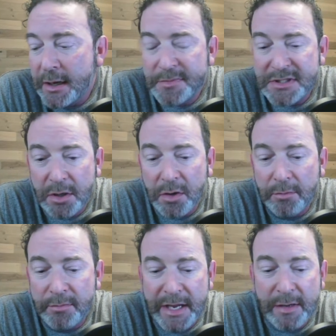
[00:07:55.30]

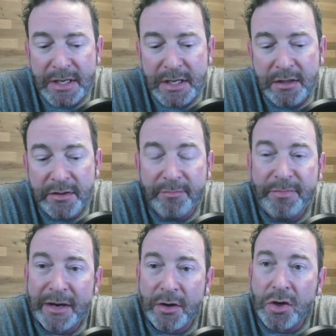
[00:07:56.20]
So maybe the
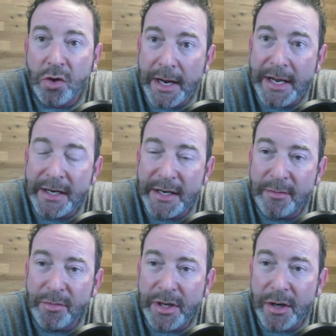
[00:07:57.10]
better graded
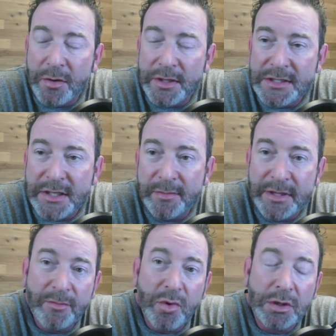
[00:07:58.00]
embryo is going to be
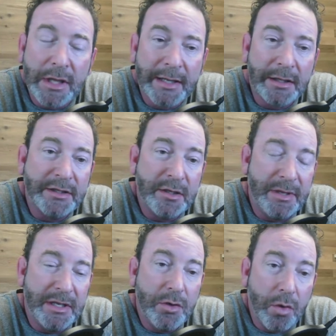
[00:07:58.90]
the more likely to
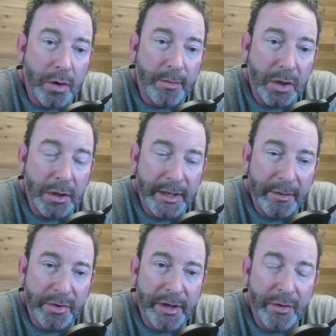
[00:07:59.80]
be normal
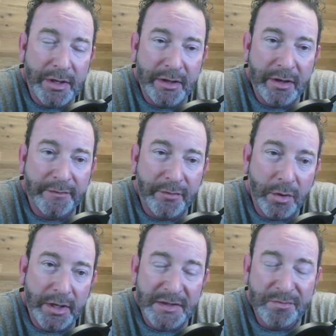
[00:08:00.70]
embryo, and
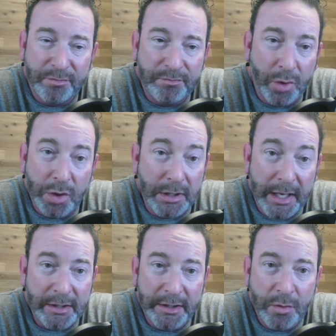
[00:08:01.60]
therefore it's more
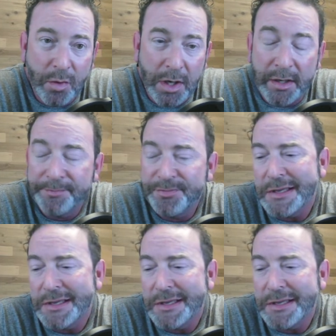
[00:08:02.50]
likely to work.